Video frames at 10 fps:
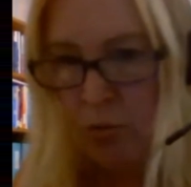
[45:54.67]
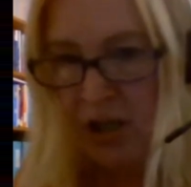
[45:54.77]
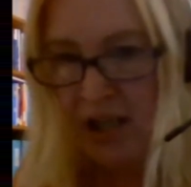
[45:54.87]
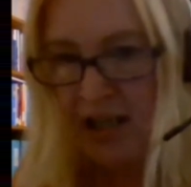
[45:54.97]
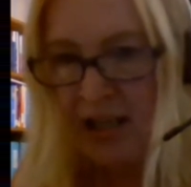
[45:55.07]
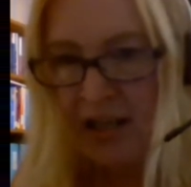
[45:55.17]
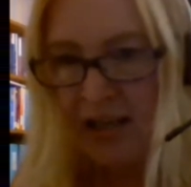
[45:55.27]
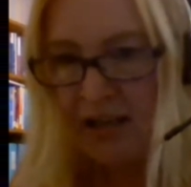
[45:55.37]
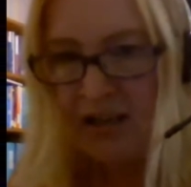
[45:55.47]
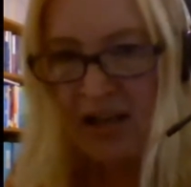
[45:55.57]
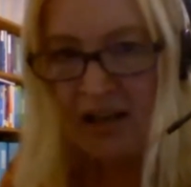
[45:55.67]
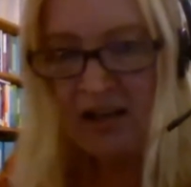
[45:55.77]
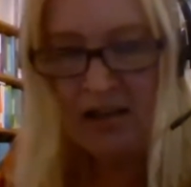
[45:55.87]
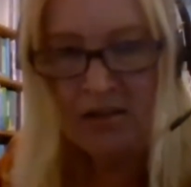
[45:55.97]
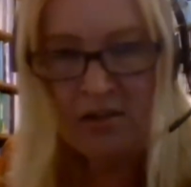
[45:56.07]
we'll uh,
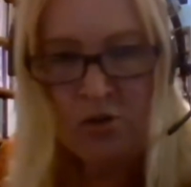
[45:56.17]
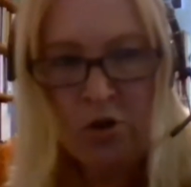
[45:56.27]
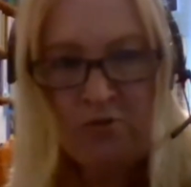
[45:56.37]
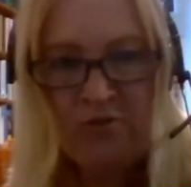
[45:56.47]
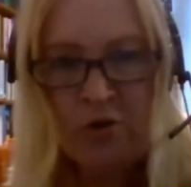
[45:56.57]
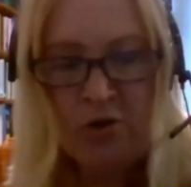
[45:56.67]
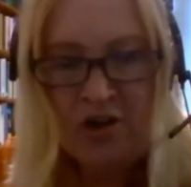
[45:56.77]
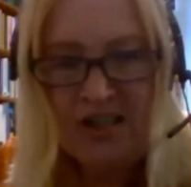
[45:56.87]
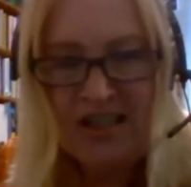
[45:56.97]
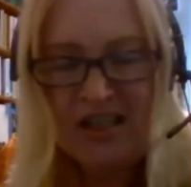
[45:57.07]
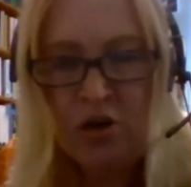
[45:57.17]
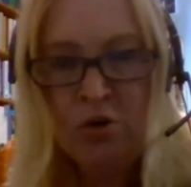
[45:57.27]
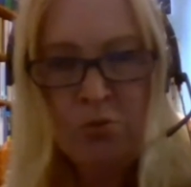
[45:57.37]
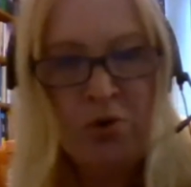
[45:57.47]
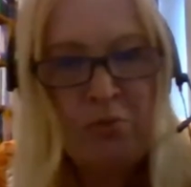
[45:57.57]
draw for a,
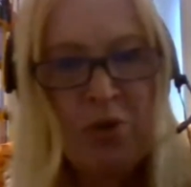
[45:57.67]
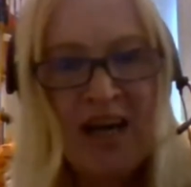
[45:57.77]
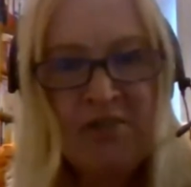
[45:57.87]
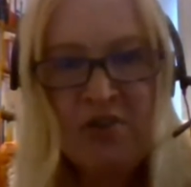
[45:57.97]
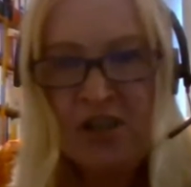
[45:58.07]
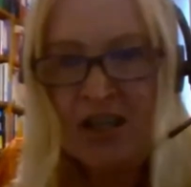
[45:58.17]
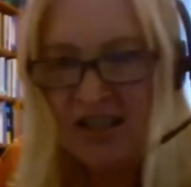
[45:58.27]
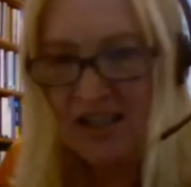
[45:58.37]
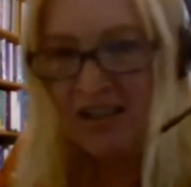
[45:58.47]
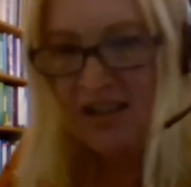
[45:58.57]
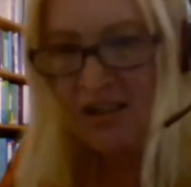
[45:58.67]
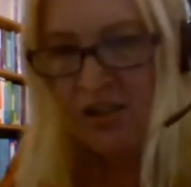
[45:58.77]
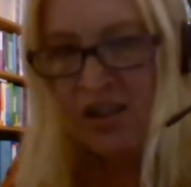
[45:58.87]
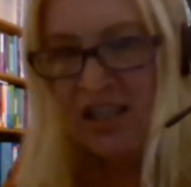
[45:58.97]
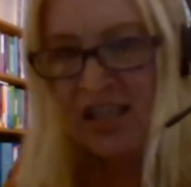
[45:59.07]
uh, we'll advertise
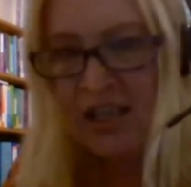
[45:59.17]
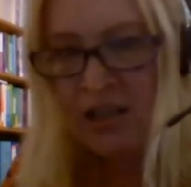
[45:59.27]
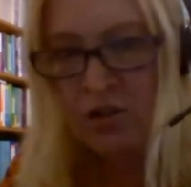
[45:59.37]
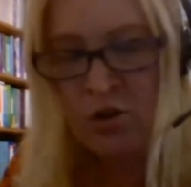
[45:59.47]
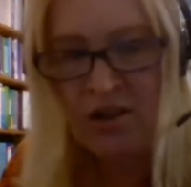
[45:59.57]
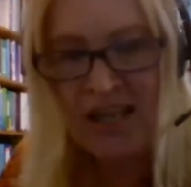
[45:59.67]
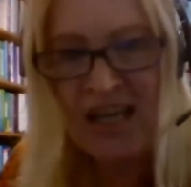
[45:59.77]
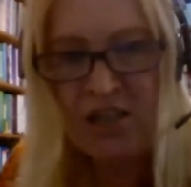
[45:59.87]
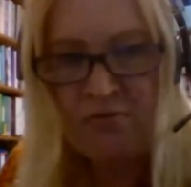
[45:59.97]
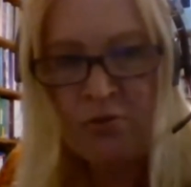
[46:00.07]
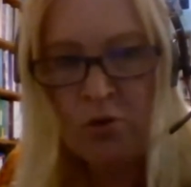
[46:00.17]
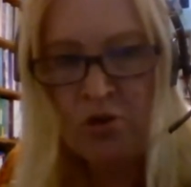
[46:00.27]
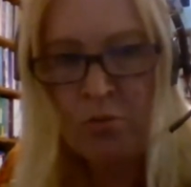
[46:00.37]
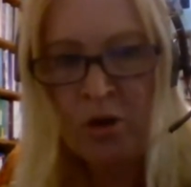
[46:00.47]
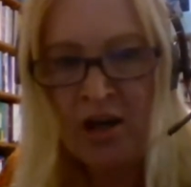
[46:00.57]
the uh, date for
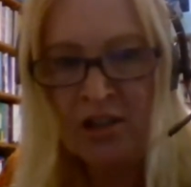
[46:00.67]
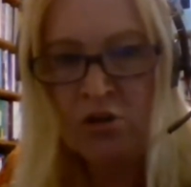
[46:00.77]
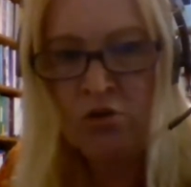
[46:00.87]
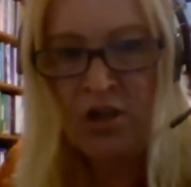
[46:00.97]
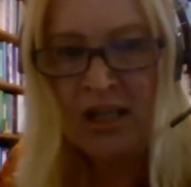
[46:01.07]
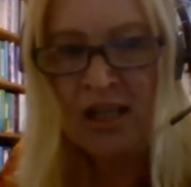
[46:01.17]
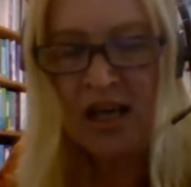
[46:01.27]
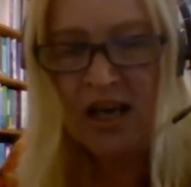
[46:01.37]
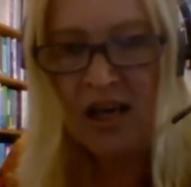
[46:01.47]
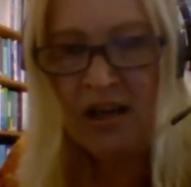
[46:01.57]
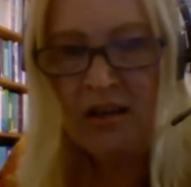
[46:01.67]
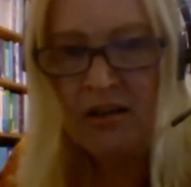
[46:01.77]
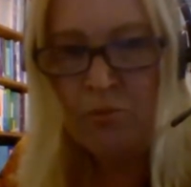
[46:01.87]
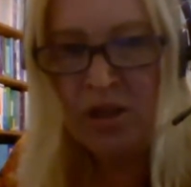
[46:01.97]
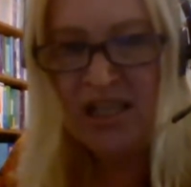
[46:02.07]
the part three,
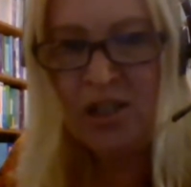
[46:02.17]
but